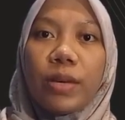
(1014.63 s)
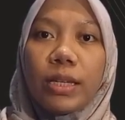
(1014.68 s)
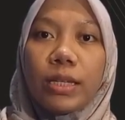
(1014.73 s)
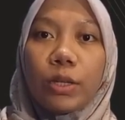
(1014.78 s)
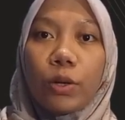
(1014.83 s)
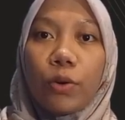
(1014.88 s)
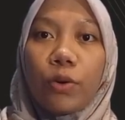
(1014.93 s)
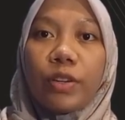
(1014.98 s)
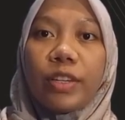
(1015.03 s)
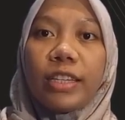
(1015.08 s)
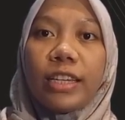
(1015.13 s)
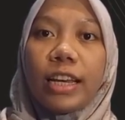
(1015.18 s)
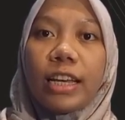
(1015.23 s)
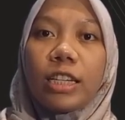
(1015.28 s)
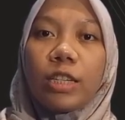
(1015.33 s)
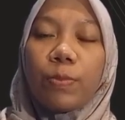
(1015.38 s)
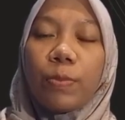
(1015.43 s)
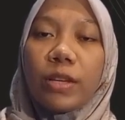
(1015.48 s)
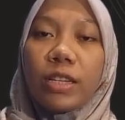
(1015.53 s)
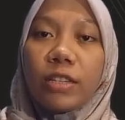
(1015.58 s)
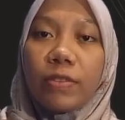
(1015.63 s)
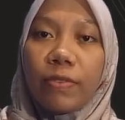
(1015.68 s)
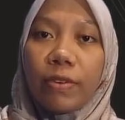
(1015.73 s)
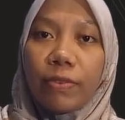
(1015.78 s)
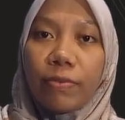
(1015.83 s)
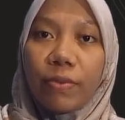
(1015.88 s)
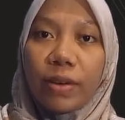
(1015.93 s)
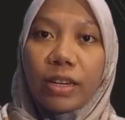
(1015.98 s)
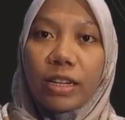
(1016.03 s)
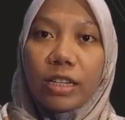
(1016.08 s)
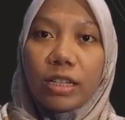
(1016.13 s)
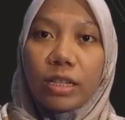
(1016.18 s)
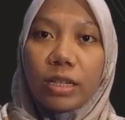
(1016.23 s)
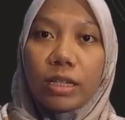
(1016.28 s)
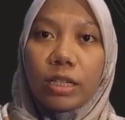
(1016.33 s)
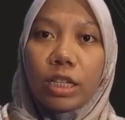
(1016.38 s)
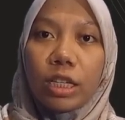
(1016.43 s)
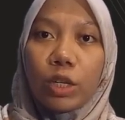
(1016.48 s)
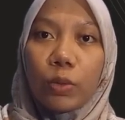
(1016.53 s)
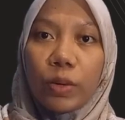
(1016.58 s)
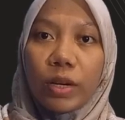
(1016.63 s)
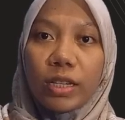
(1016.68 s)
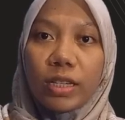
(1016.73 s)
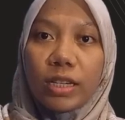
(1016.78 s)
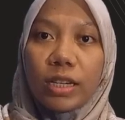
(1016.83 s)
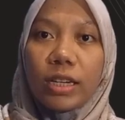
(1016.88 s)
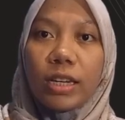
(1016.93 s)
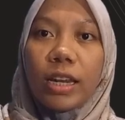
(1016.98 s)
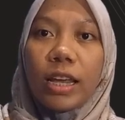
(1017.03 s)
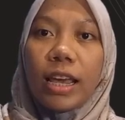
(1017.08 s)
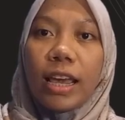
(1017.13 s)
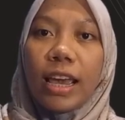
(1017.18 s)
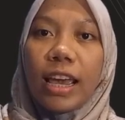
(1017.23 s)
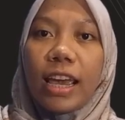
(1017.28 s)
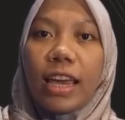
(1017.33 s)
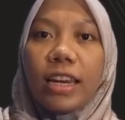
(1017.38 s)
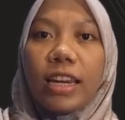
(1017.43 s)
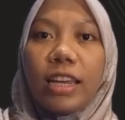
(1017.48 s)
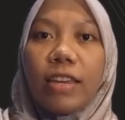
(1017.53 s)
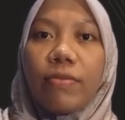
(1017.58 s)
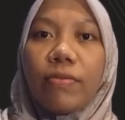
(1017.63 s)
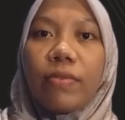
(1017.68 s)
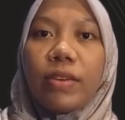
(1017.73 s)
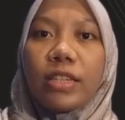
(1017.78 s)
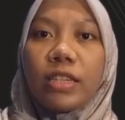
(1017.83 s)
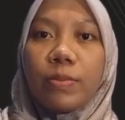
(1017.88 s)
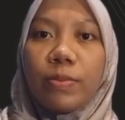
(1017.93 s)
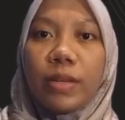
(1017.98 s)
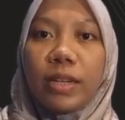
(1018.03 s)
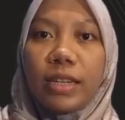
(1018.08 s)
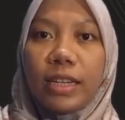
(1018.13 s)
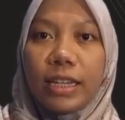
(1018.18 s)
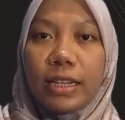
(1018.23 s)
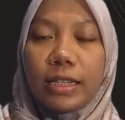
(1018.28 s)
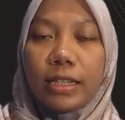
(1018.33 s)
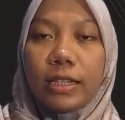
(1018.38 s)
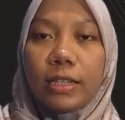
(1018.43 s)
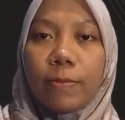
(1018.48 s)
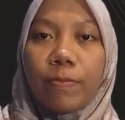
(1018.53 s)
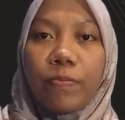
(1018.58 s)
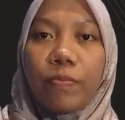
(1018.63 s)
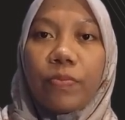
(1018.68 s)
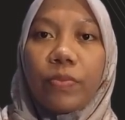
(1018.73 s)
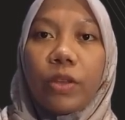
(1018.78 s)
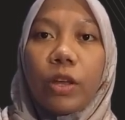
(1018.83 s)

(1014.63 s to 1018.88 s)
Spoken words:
based on their specific financial situation and investment needs.